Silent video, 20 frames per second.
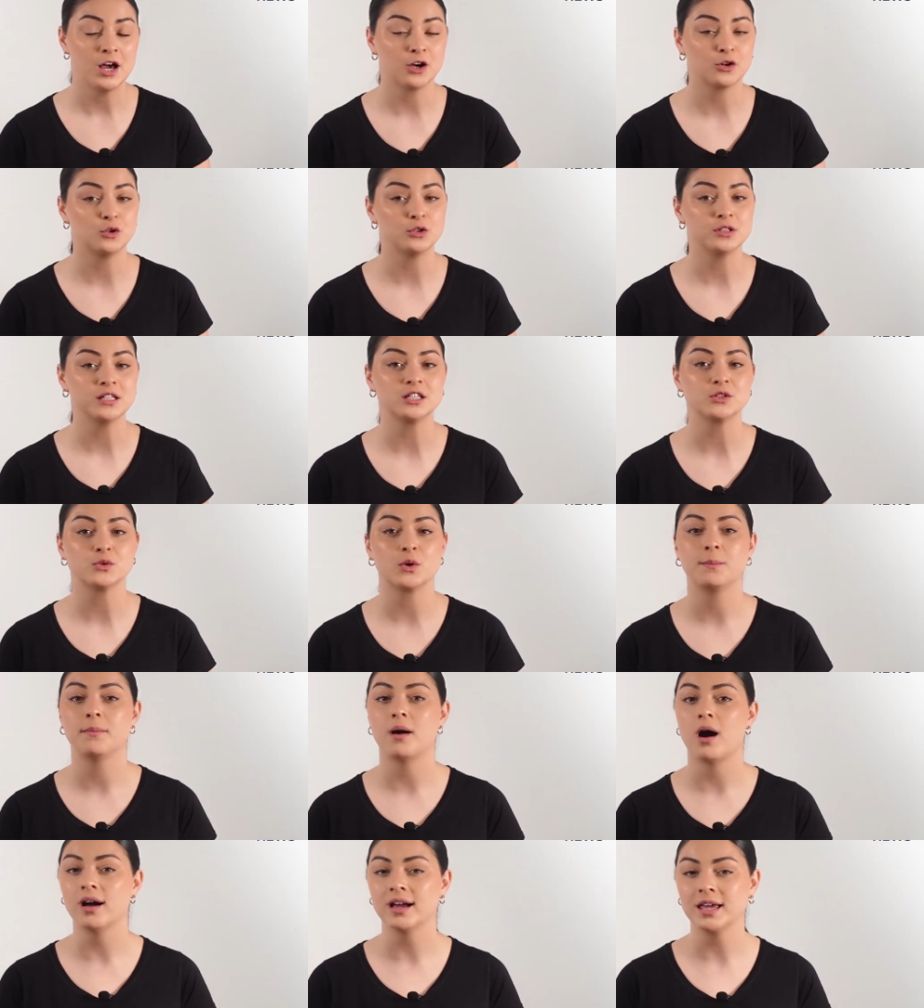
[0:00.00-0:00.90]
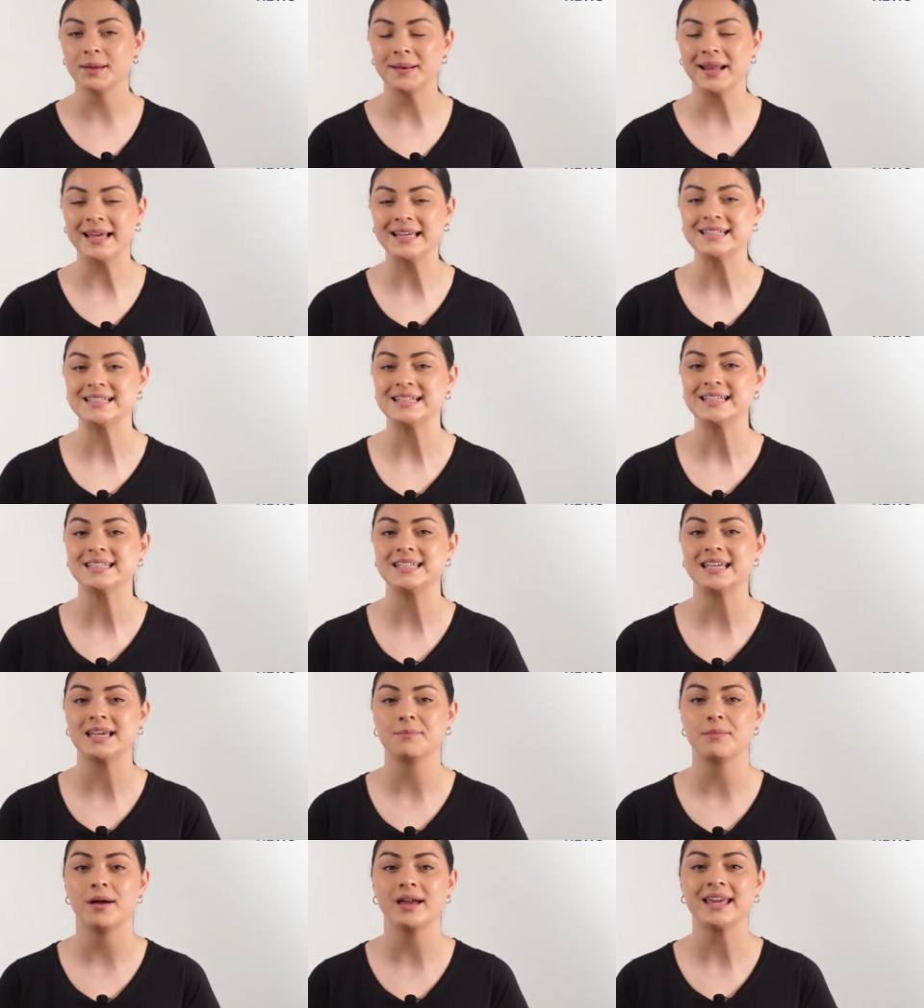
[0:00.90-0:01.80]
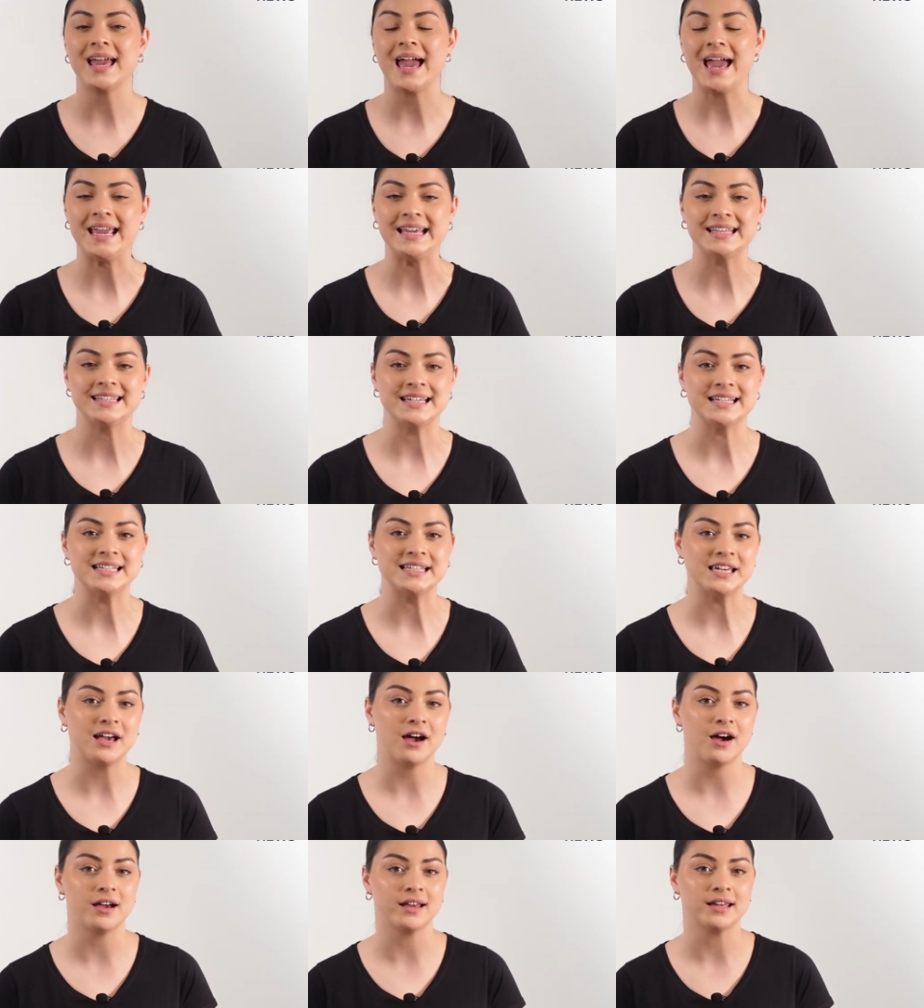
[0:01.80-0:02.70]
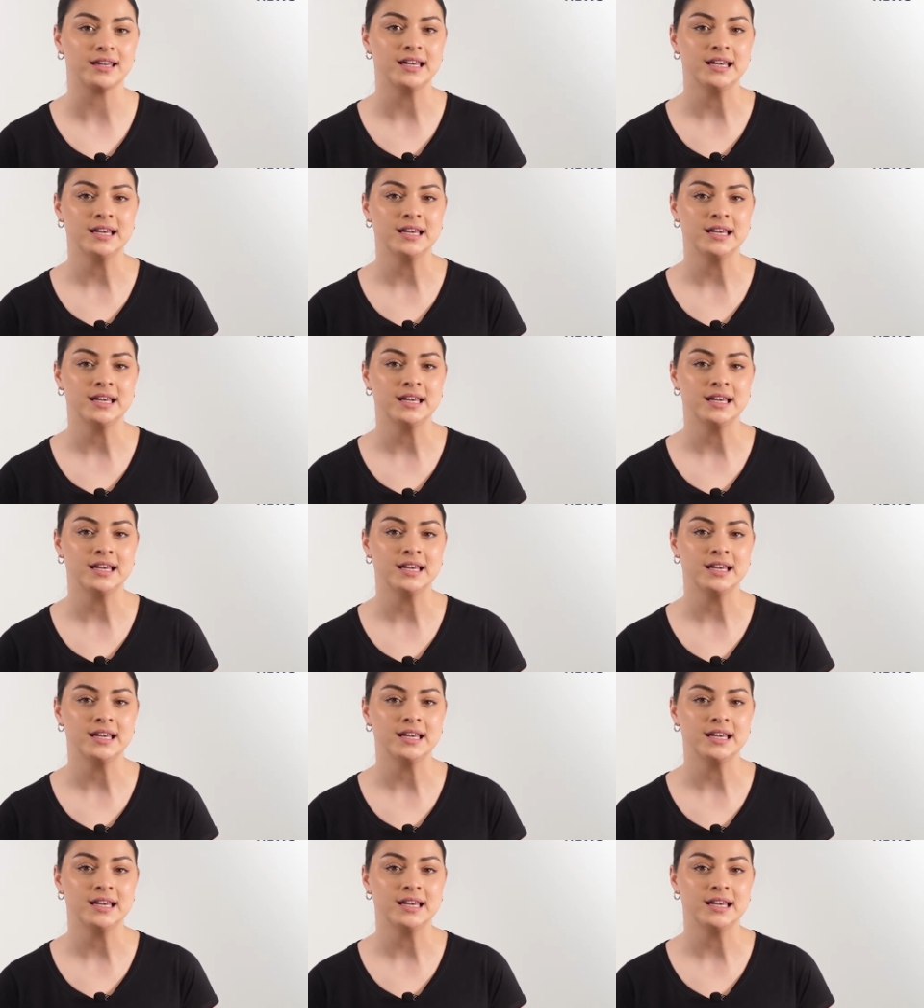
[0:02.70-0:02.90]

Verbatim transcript: according to a marketplace listing by KDDI.